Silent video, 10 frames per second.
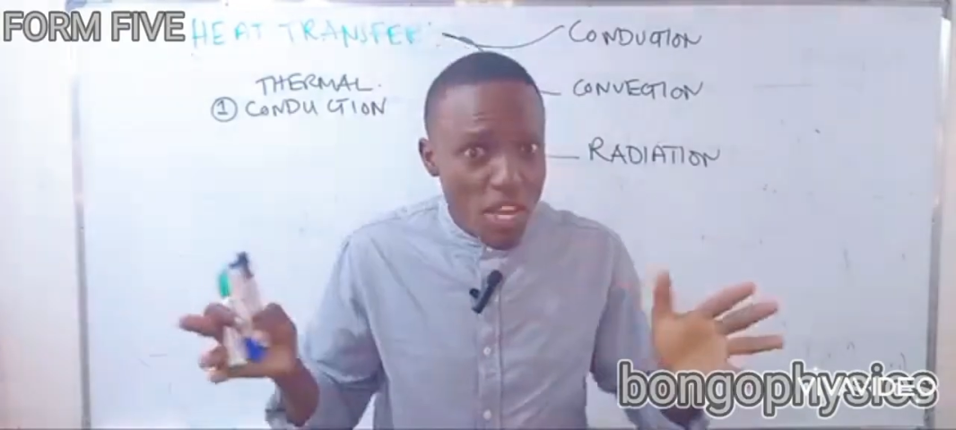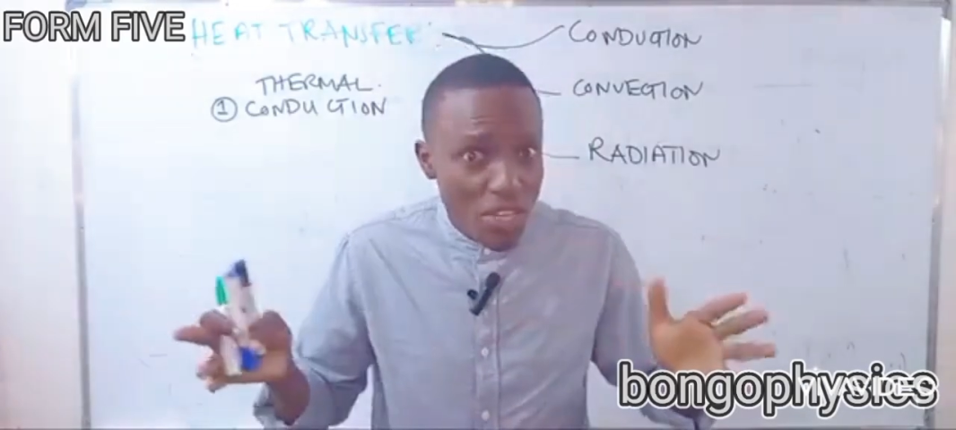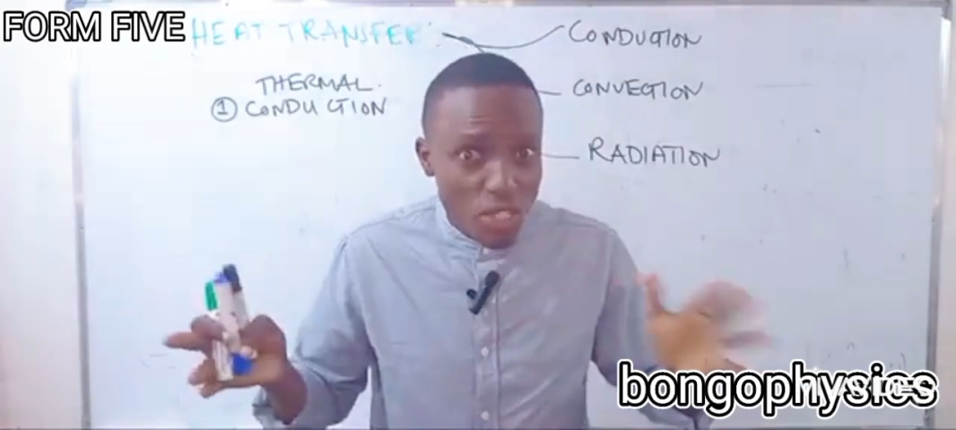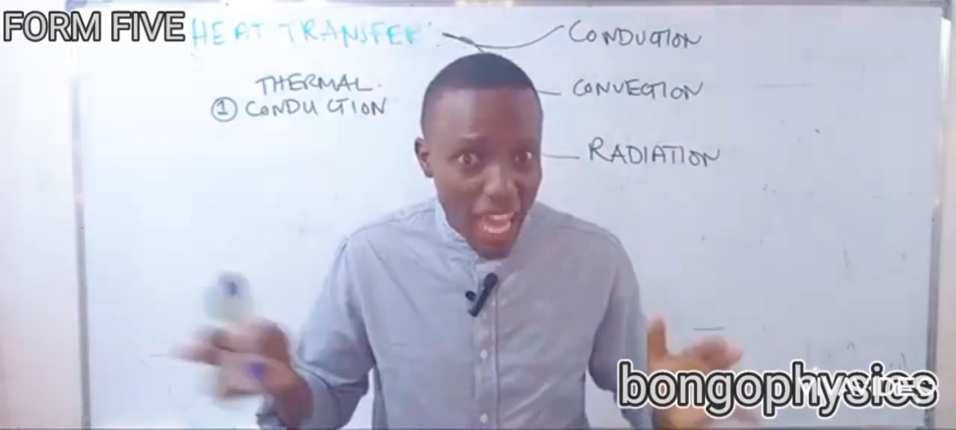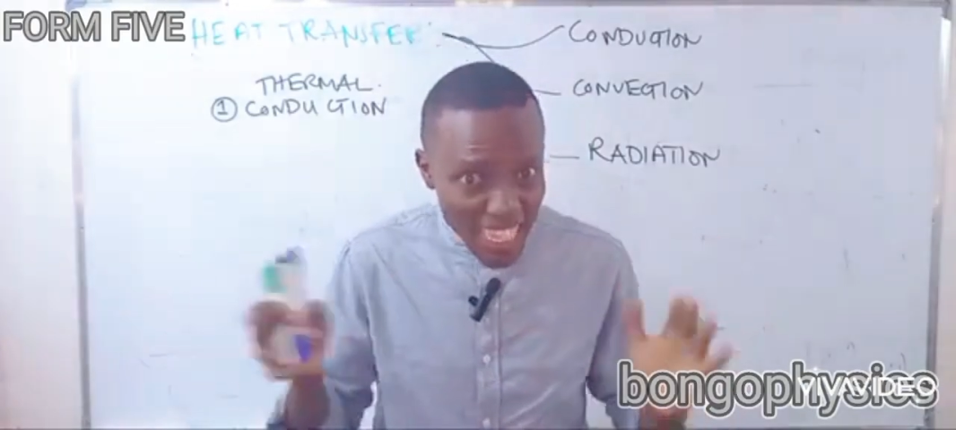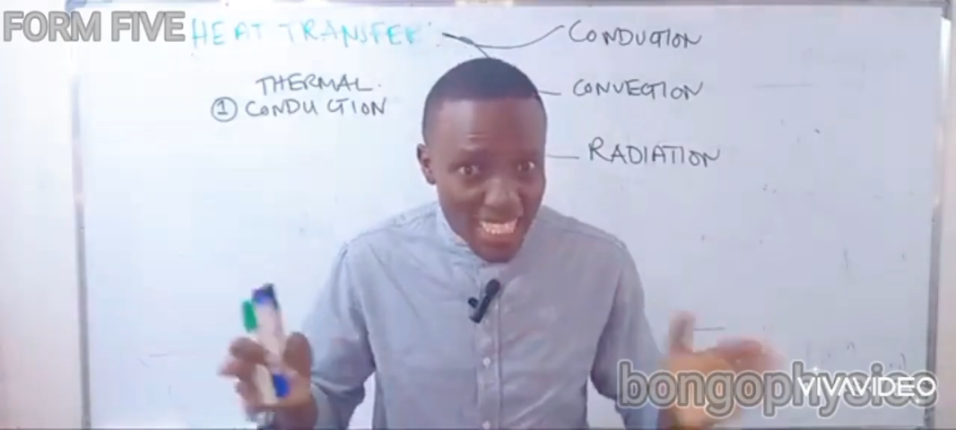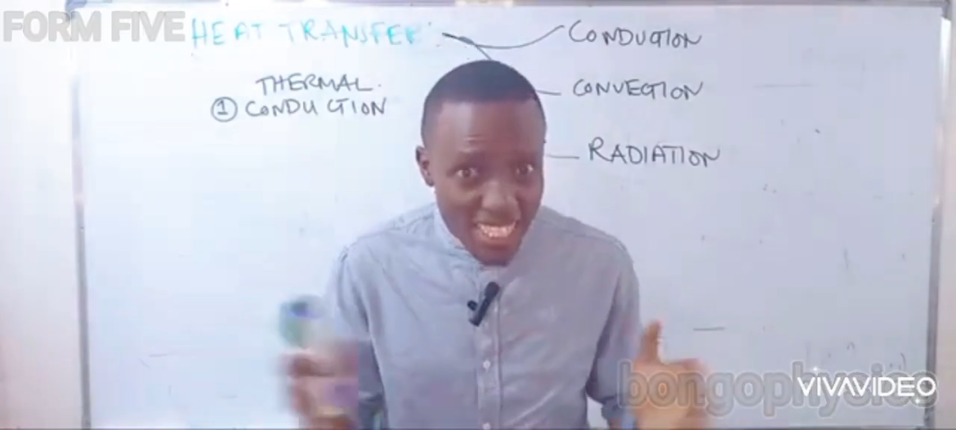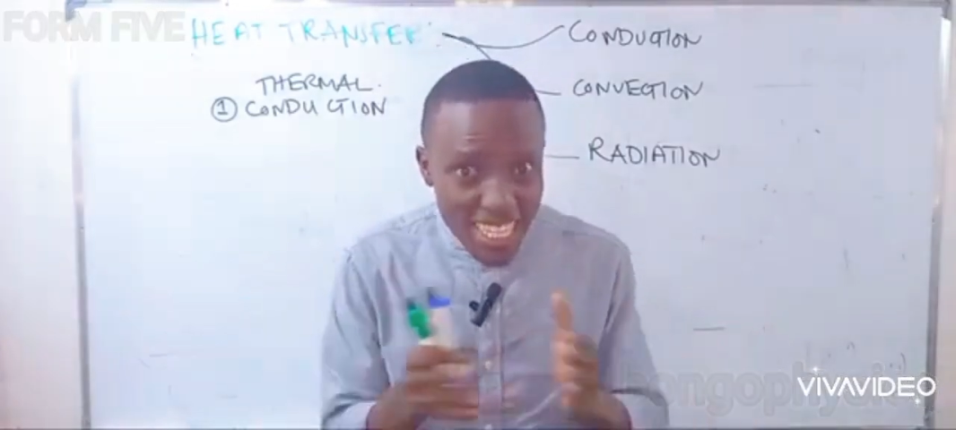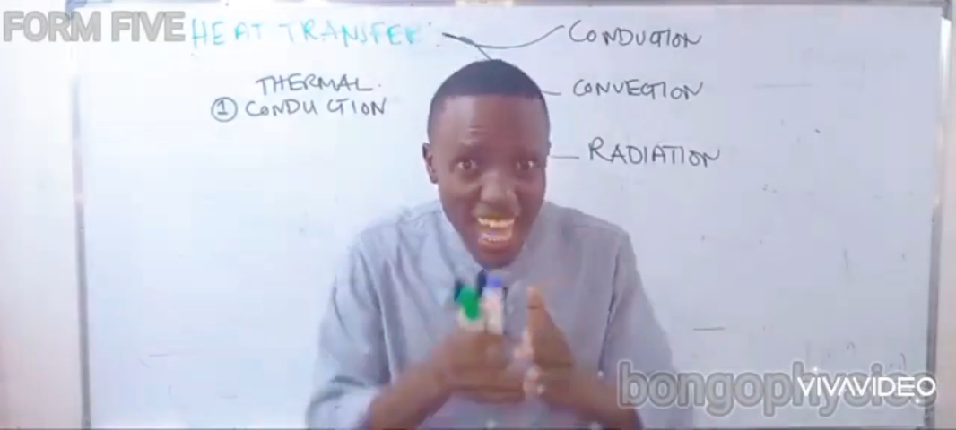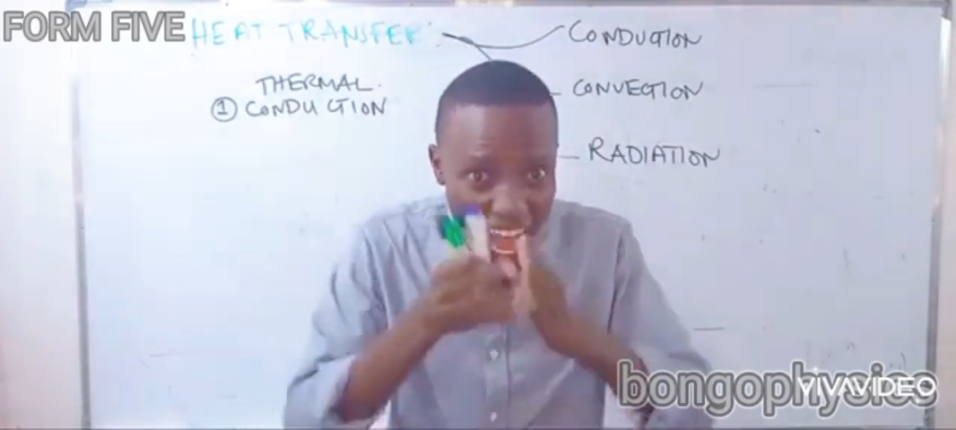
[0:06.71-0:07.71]
you need to
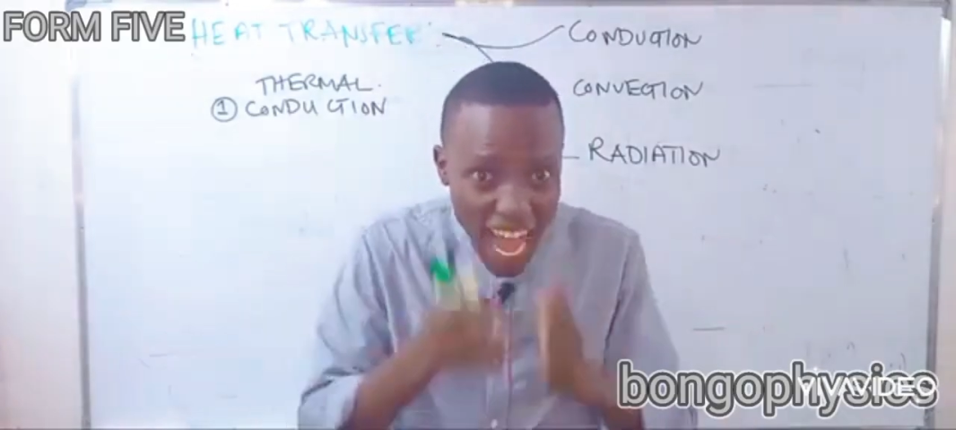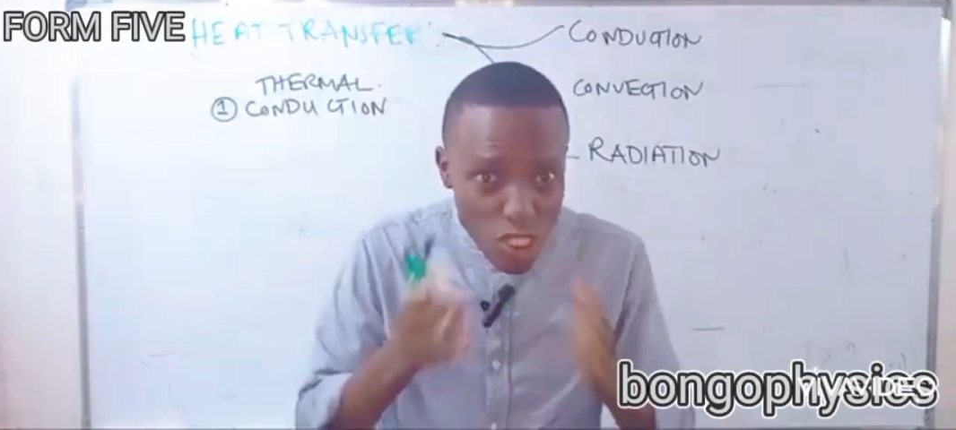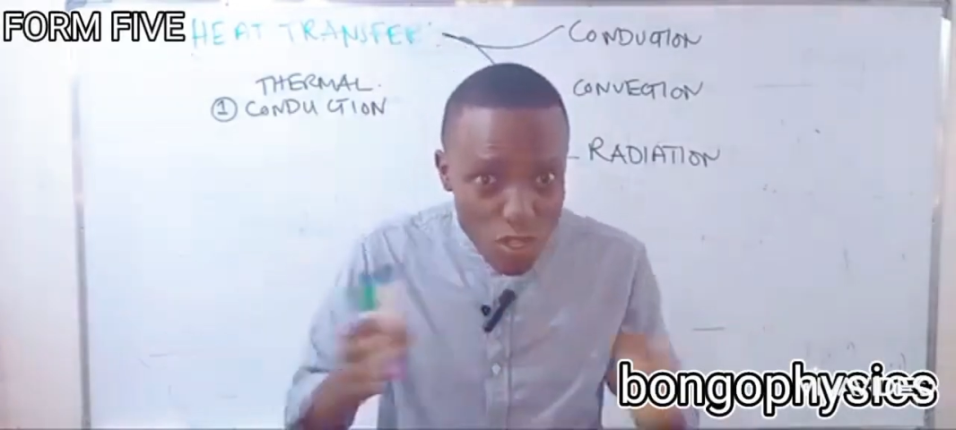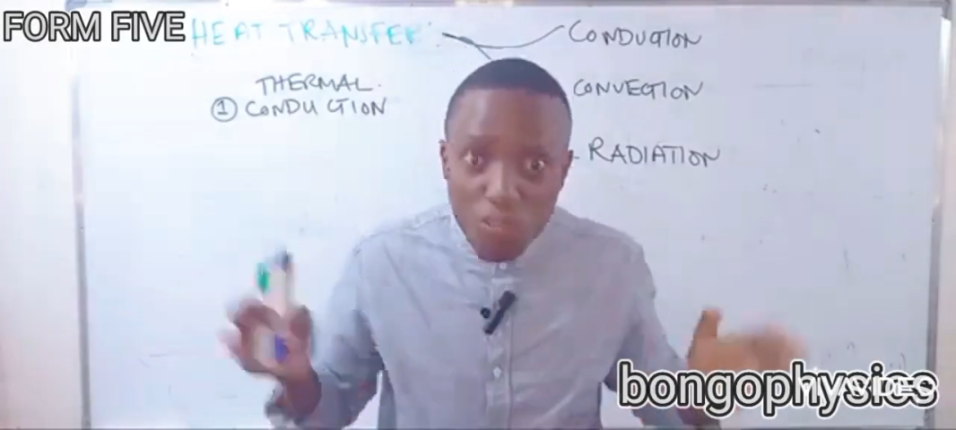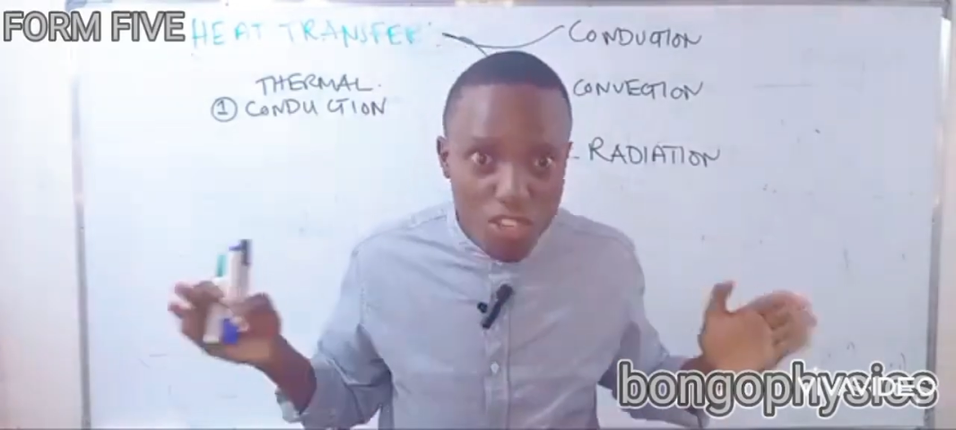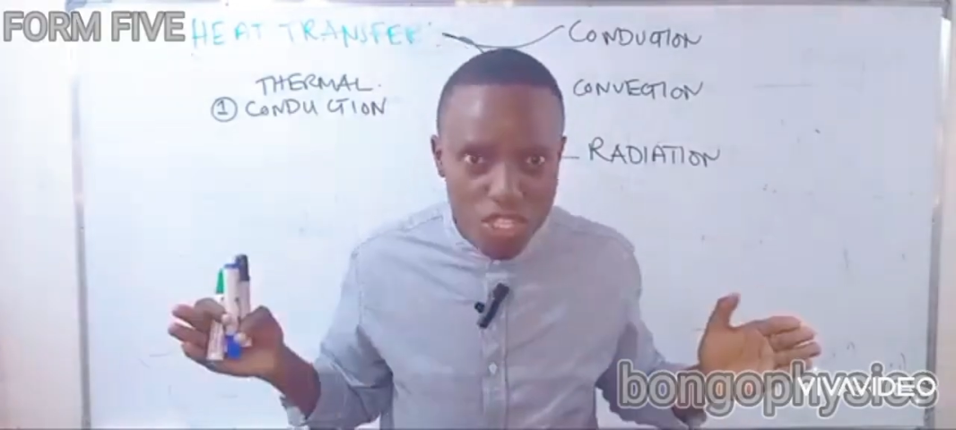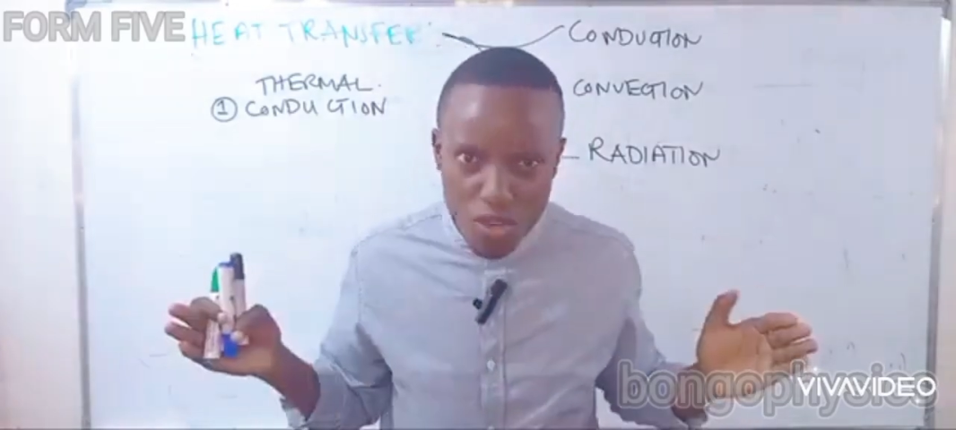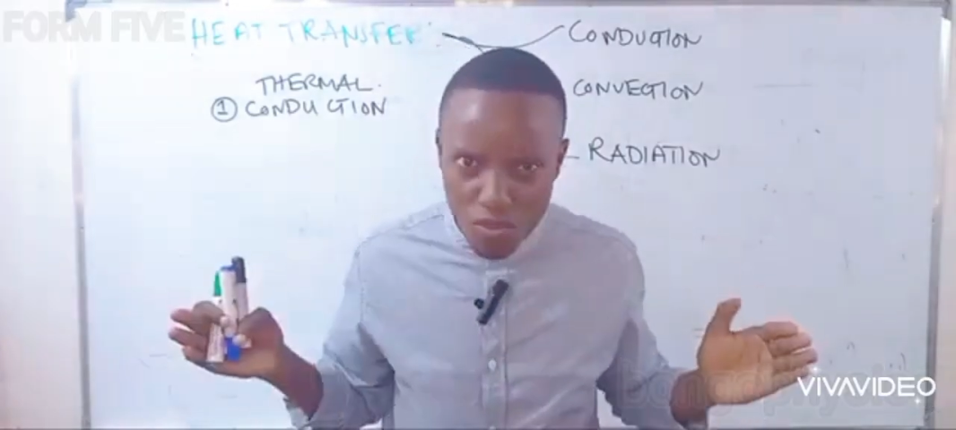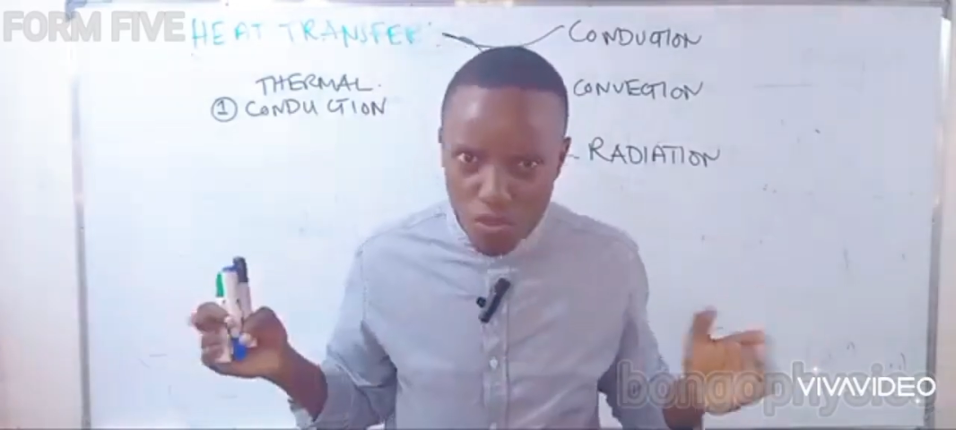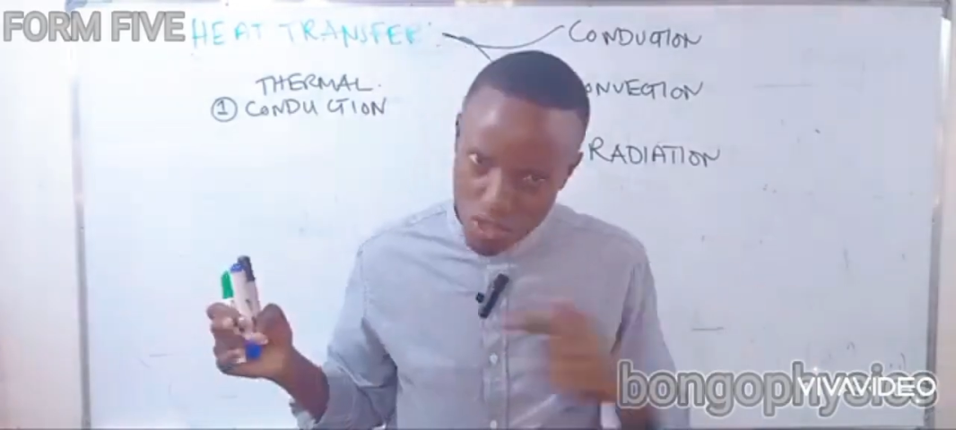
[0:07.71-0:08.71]
understand the actual definition
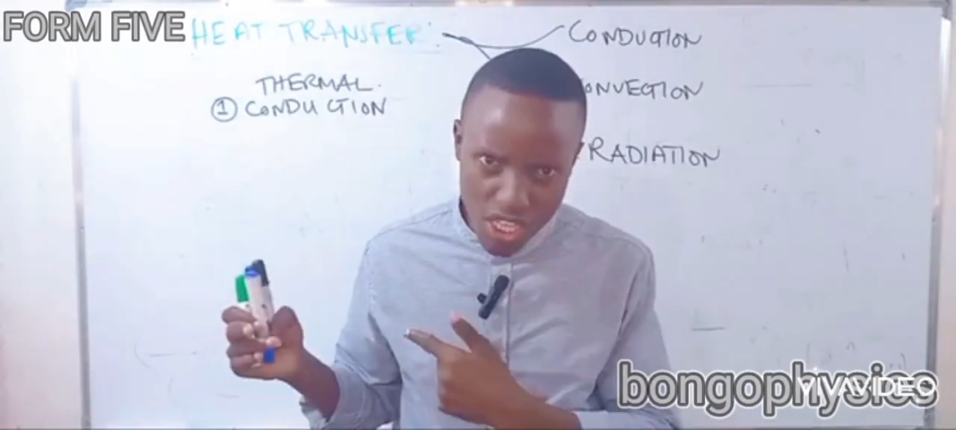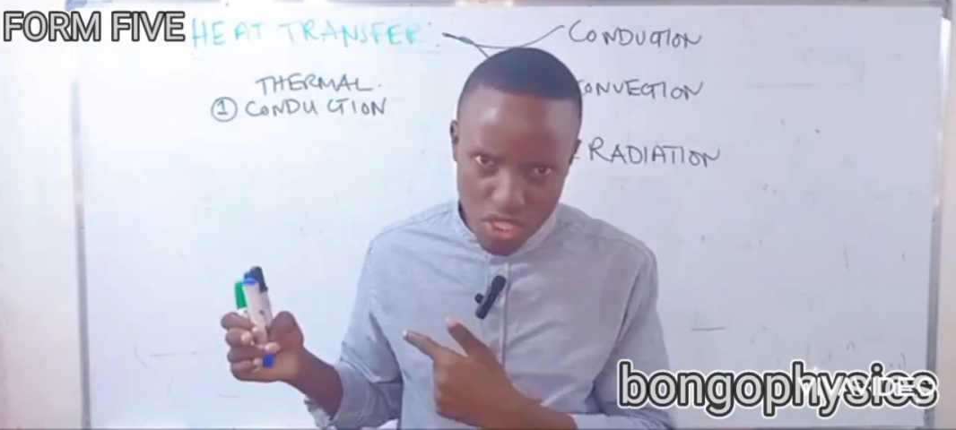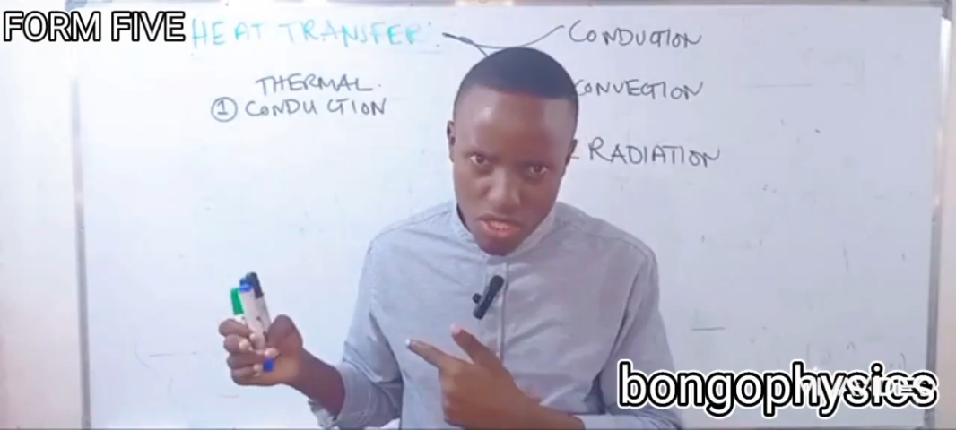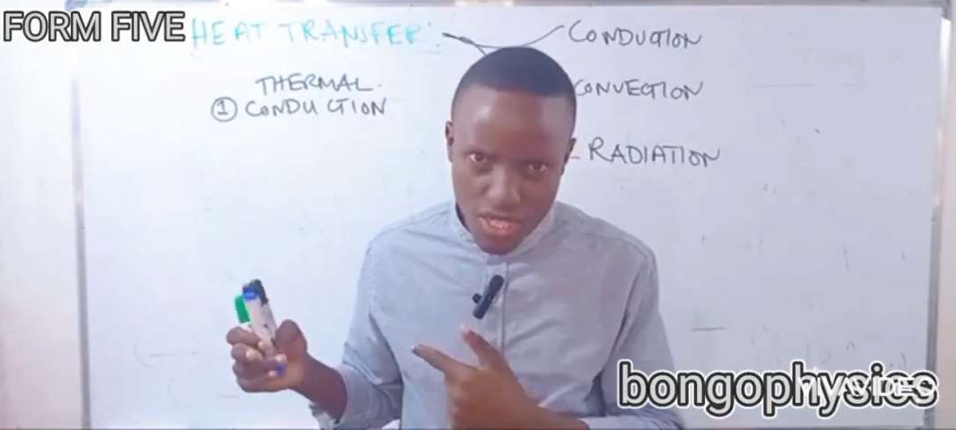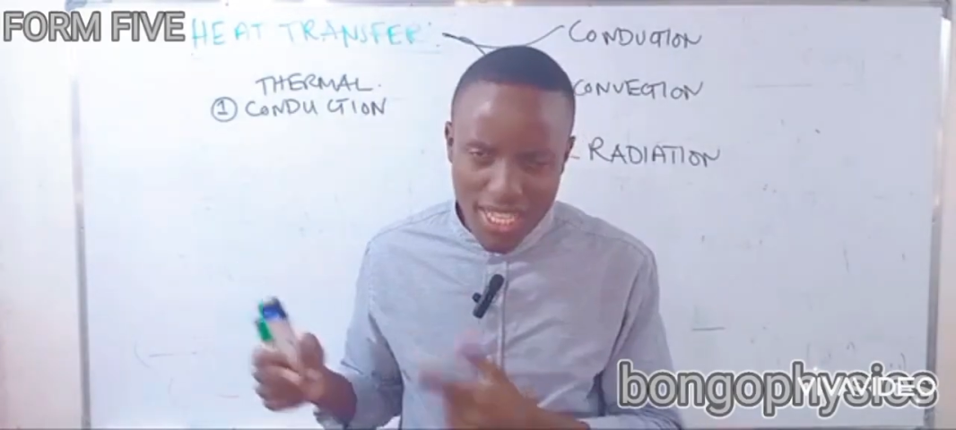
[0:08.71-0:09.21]
of conduction.